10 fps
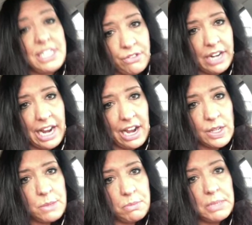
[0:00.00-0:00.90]
a different
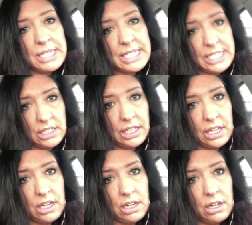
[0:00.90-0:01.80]
house, but still
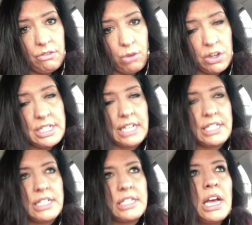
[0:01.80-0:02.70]
in Fort Hood,
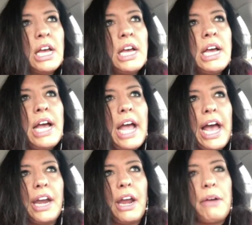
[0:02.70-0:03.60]
Texas.
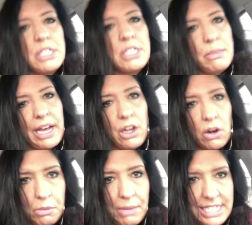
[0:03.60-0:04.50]
And I was in the backyard
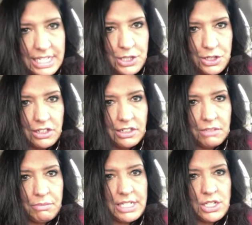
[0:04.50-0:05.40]
with my sister.
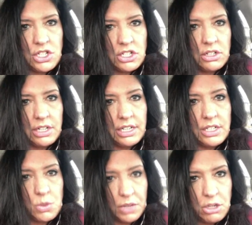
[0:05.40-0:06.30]
My sister
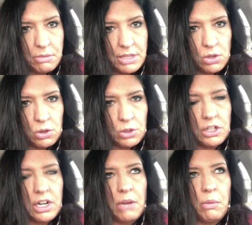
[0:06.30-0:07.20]
is 22 months
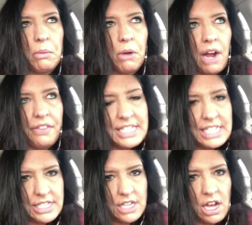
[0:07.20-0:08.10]
older, and we were on the
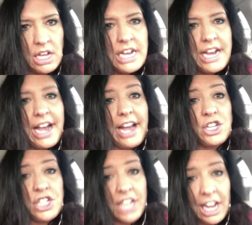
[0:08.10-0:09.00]
seesaw, and
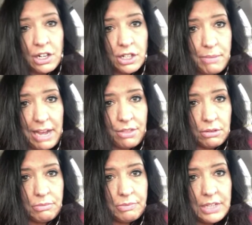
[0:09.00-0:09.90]
she had to go to the
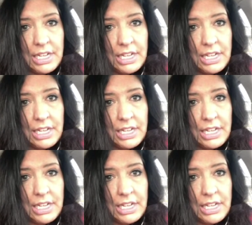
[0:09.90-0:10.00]
bathroom.